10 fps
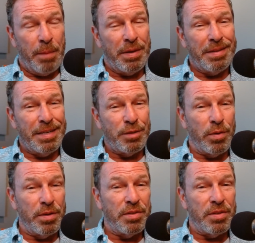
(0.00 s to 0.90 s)
because that's
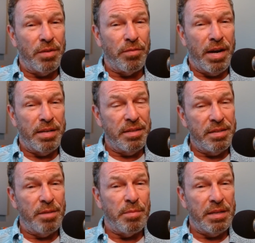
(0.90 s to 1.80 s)
where the sun rises
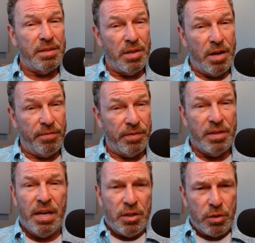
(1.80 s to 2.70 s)
and it makes the office.
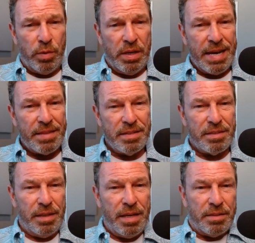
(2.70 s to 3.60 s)
So we had this
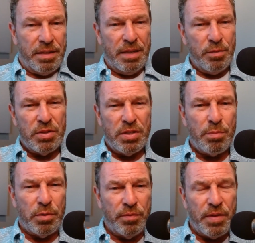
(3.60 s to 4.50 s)
list and it was
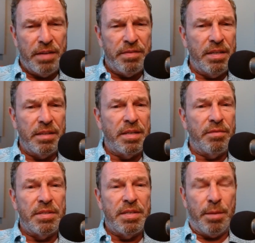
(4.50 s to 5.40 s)
simple, five, six,
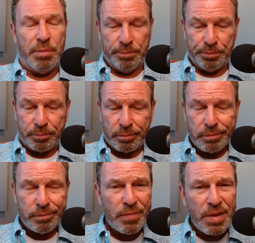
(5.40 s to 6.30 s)
seven steps.
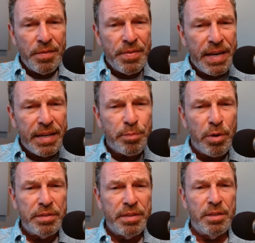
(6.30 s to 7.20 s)
The next
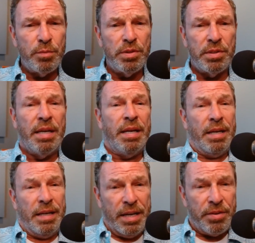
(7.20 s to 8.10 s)
process was
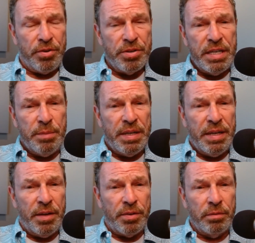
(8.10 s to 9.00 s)
gather your team
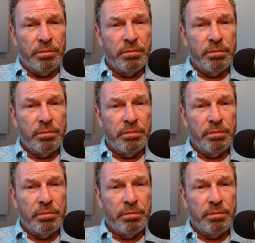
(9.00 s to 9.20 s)
together